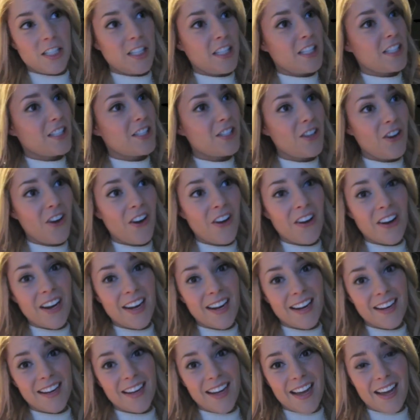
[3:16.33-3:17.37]

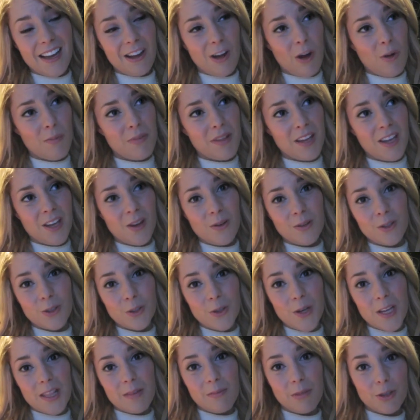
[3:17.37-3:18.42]
Sorry, I hope that you
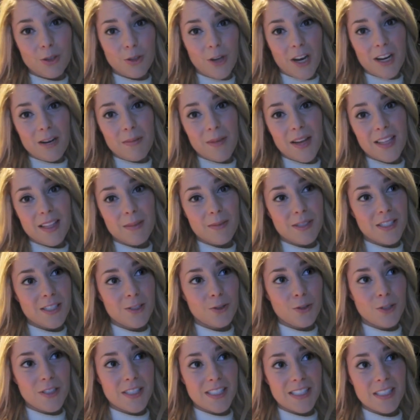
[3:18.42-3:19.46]
enjoy them. I'll try to make them as
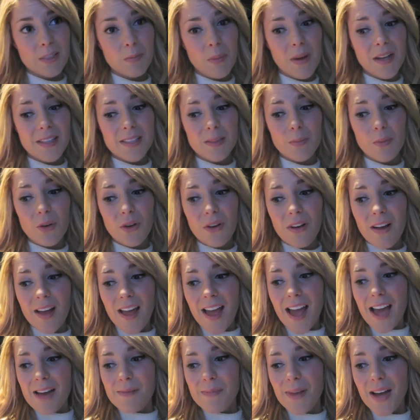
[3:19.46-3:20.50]
interesting as possible.
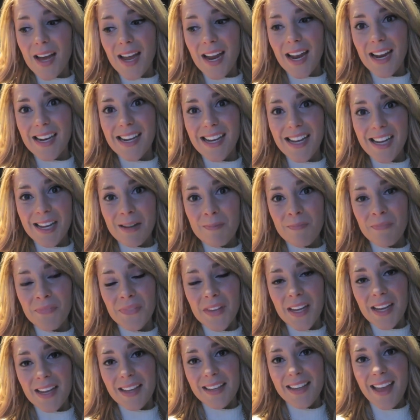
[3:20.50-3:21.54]
But um,
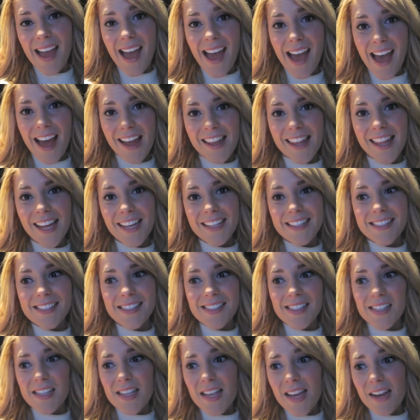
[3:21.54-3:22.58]
yeah, that's
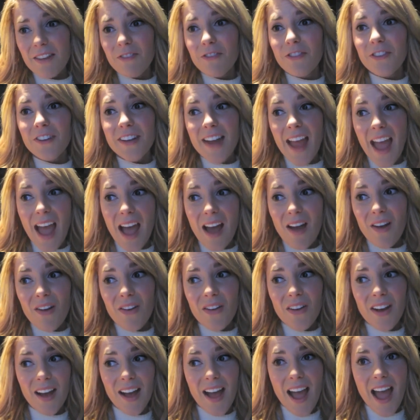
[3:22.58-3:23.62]
it for now.
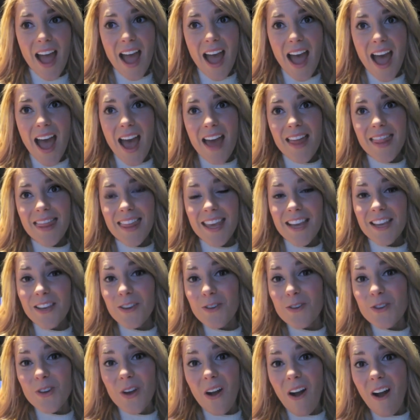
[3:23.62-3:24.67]
Uh, thank you
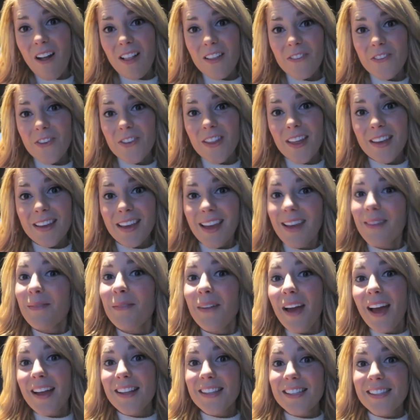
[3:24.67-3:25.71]
to all of you that came
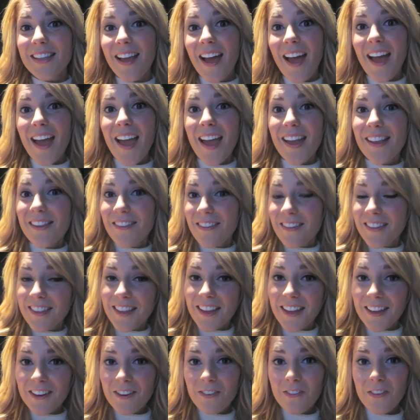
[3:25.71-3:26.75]
and sat during
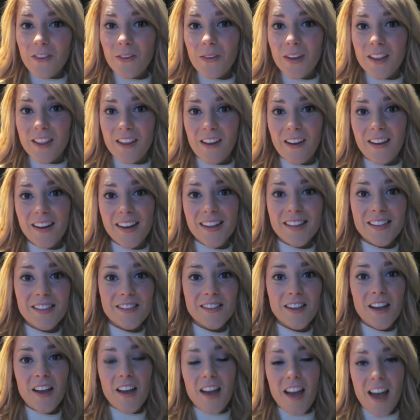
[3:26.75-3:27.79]
the interview in the audience.
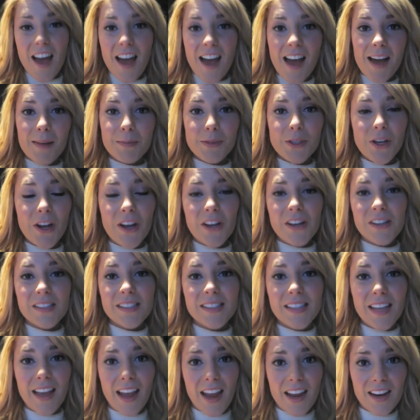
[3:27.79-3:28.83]
Uh, I'm sorry I couldn't
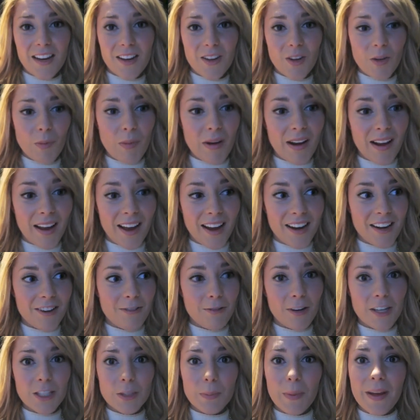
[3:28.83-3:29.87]
say hey to you, but I had to
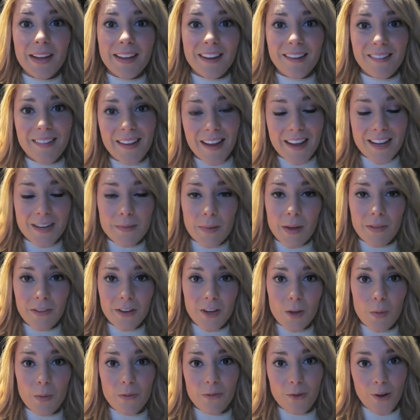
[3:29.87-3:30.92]
rush back here to edit my
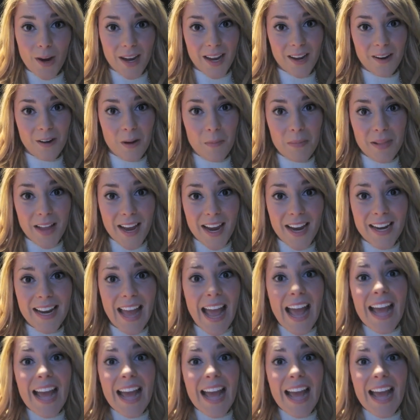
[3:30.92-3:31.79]
video before I get on a plane.